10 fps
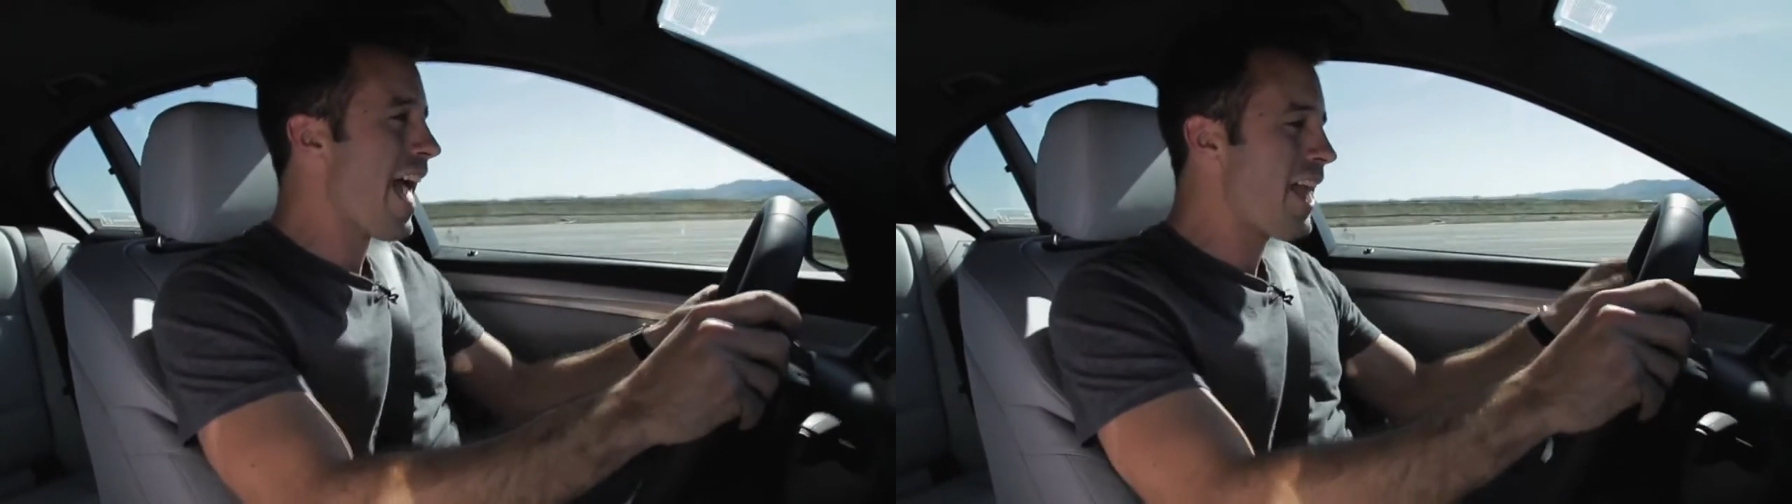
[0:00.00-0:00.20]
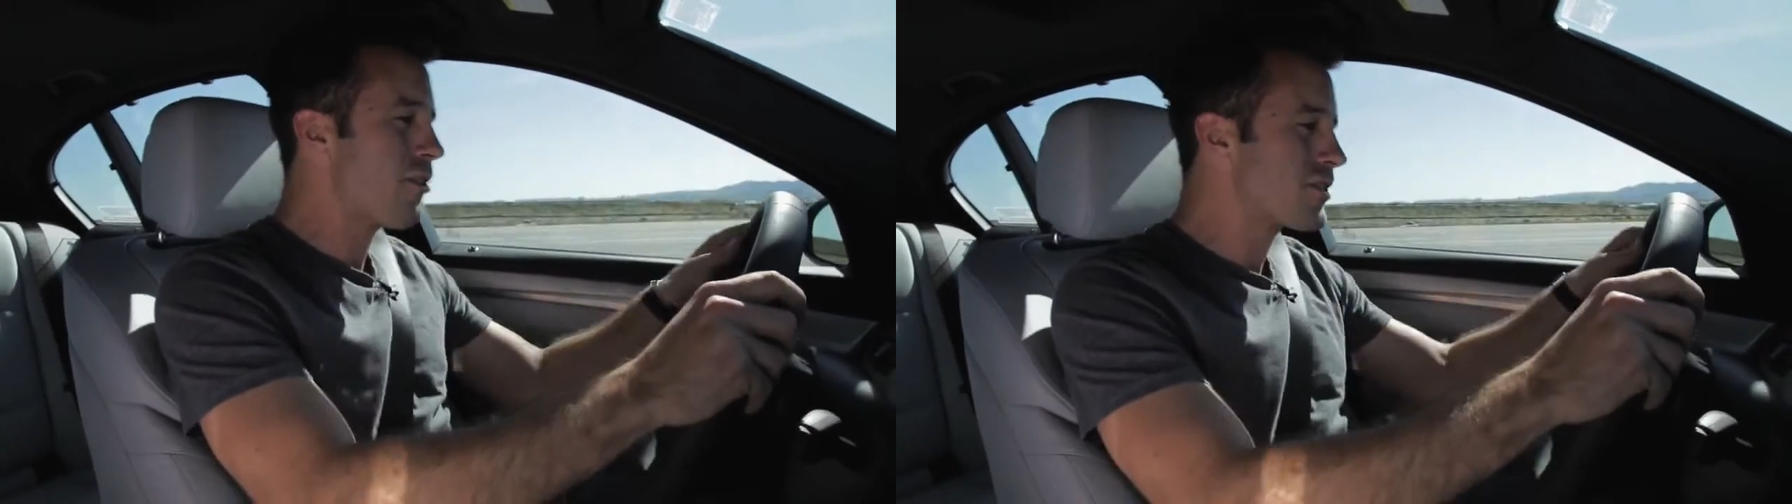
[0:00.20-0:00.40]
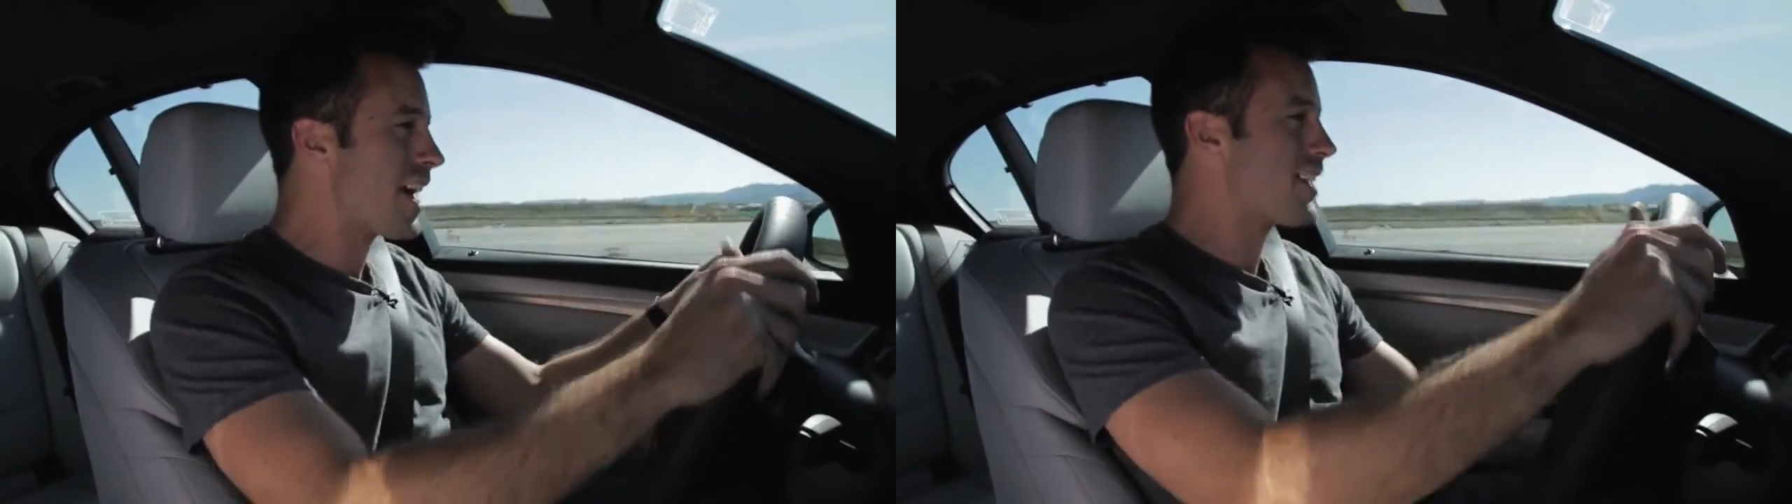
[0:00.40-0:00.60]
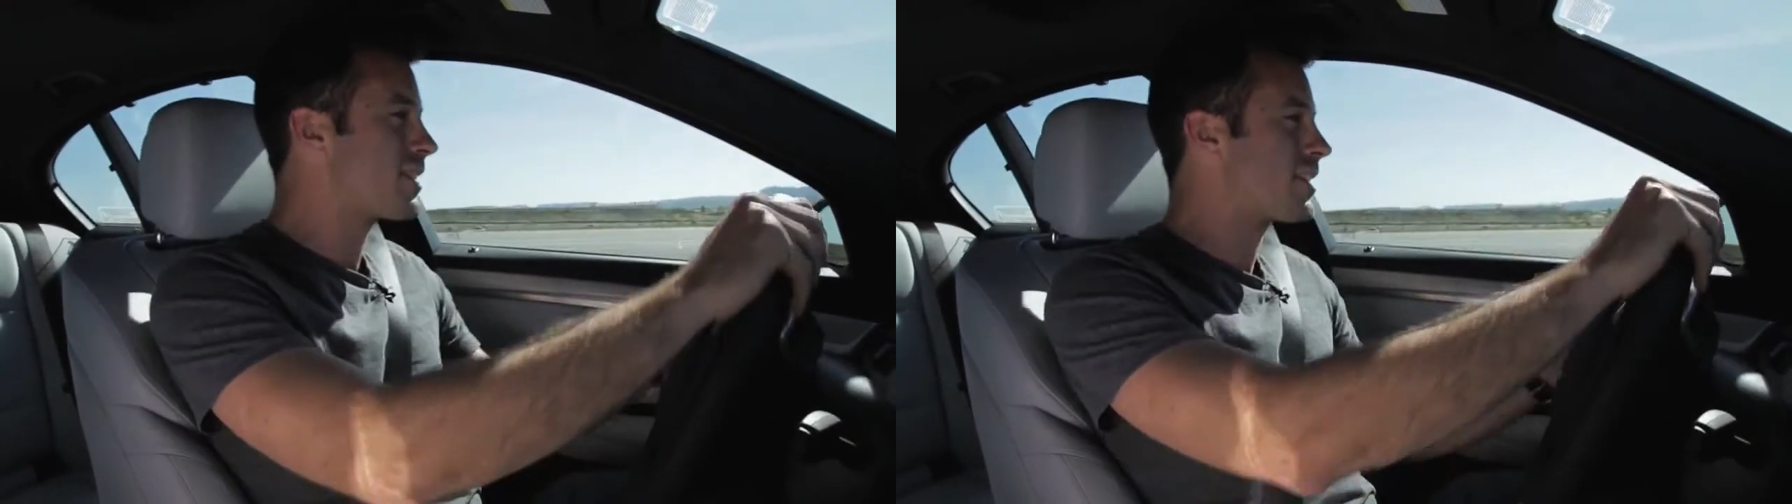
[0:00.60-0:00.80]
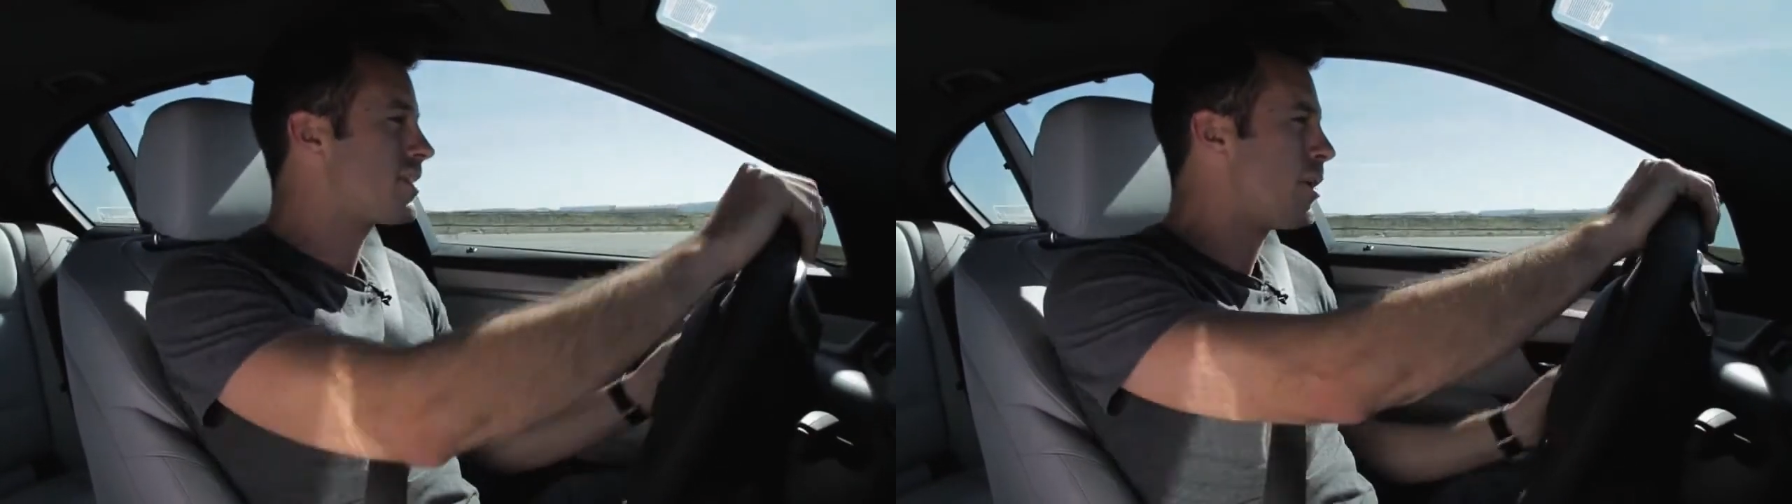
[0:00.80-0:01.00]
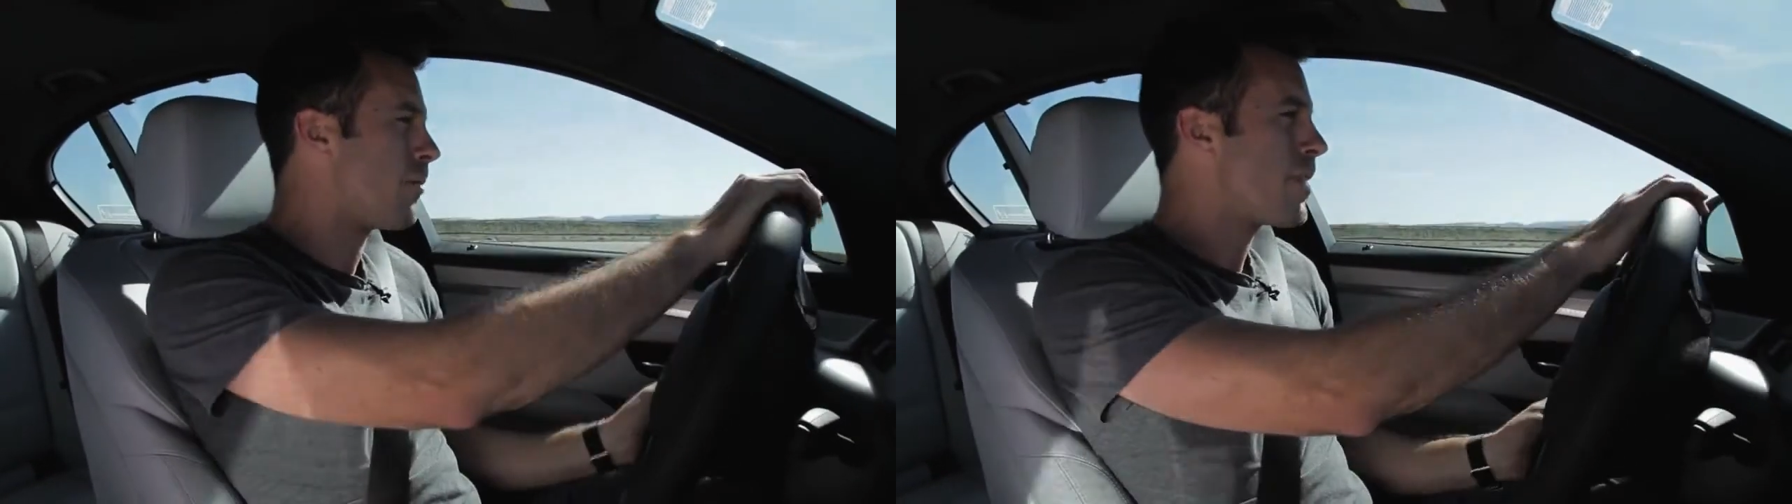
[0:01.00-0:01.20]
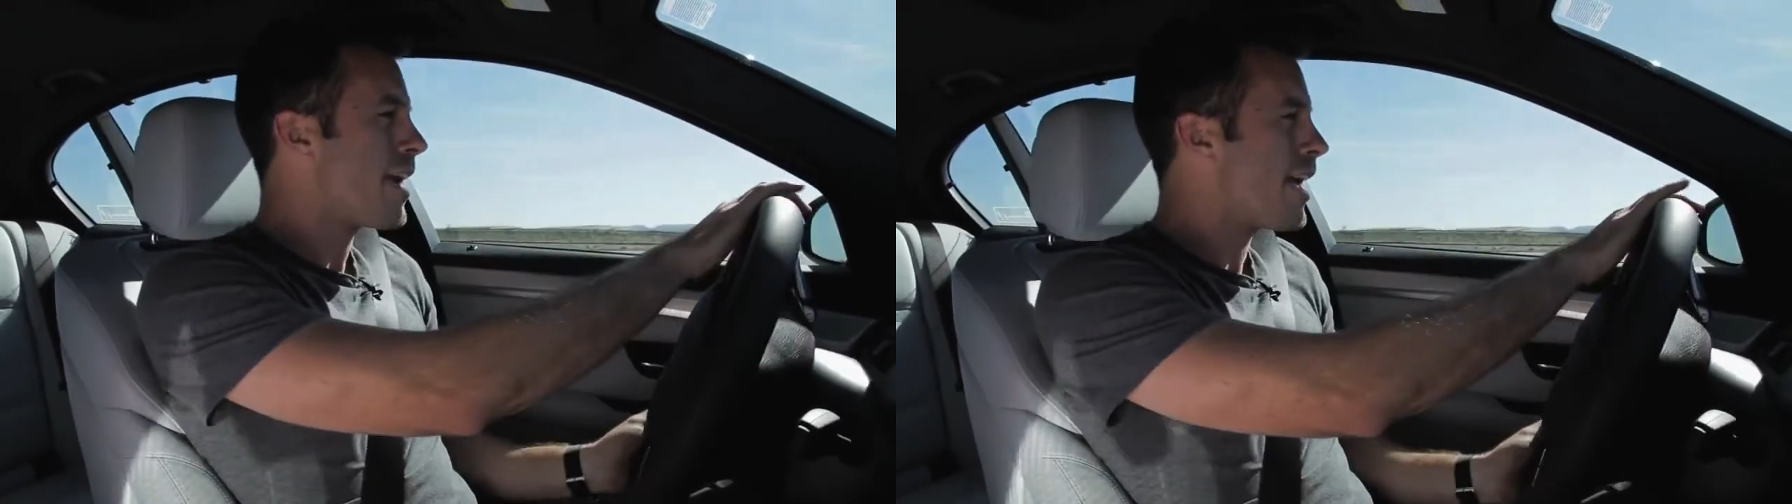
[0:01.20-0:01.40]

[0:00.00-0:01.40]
Enters nicely too.